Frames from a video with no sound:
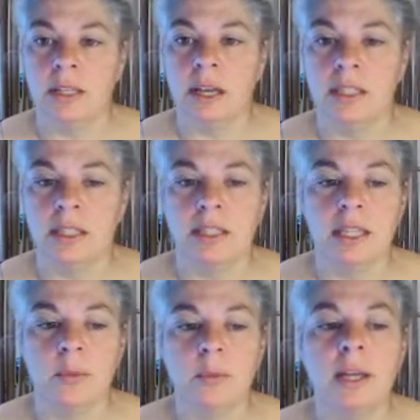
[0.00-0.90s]
we start in
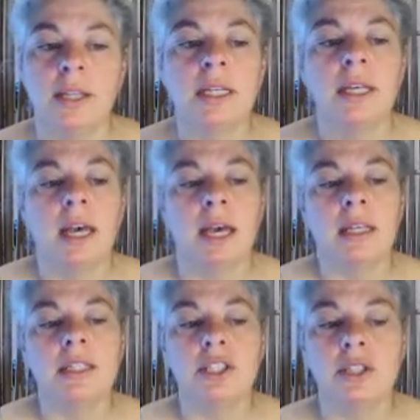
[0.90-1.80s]
year one,
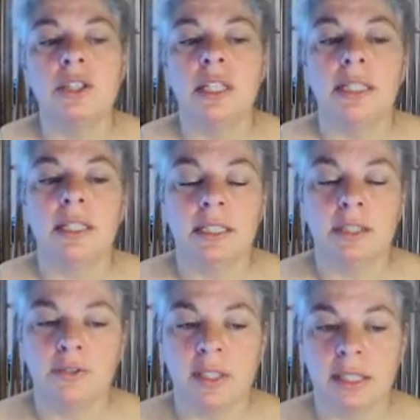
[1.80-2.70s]
and is usually in a
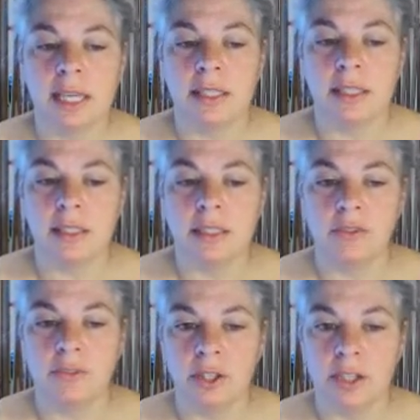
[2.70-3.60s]
different setting to
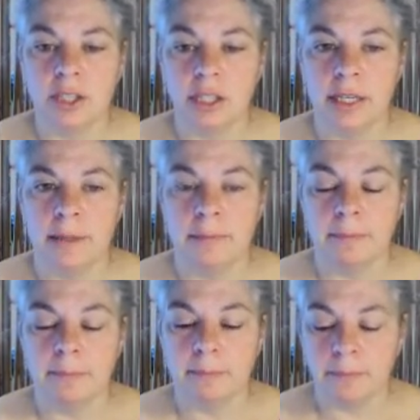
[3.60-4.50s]
the first year.